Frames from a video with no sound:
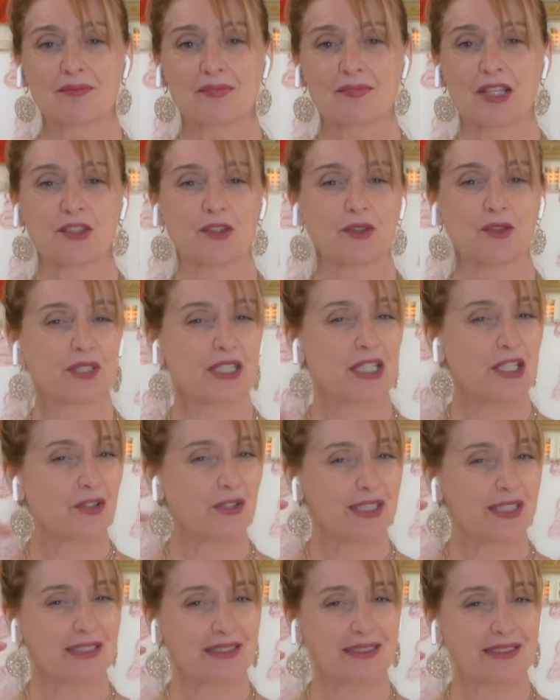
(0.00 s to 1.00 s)
And you'll hear
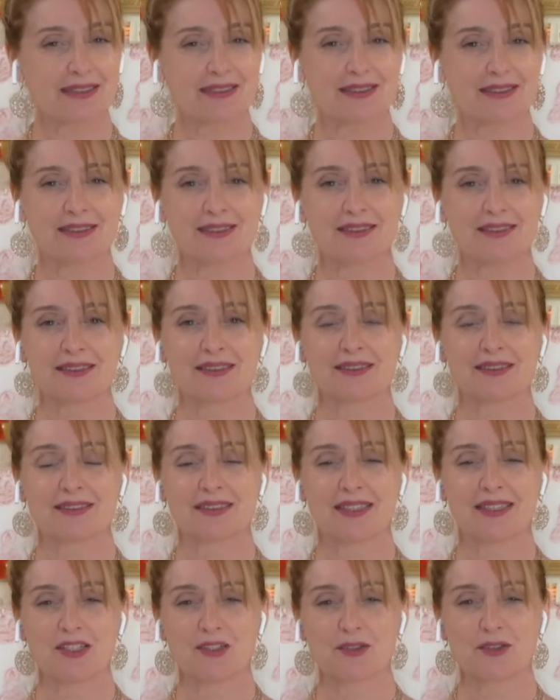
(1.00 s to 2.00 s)
it,
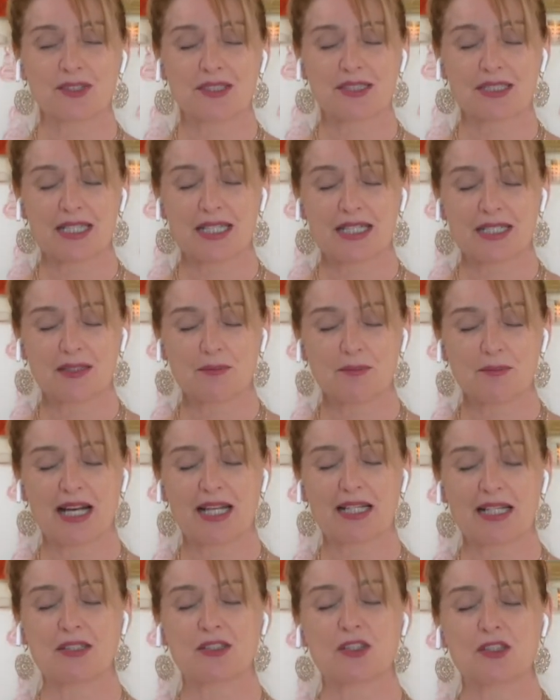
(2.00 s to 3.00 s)
and you'll see it
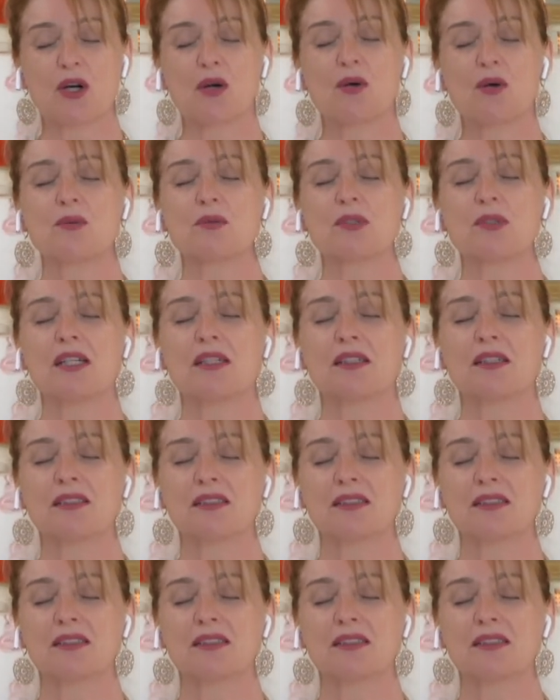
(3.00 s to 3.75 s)
by tone,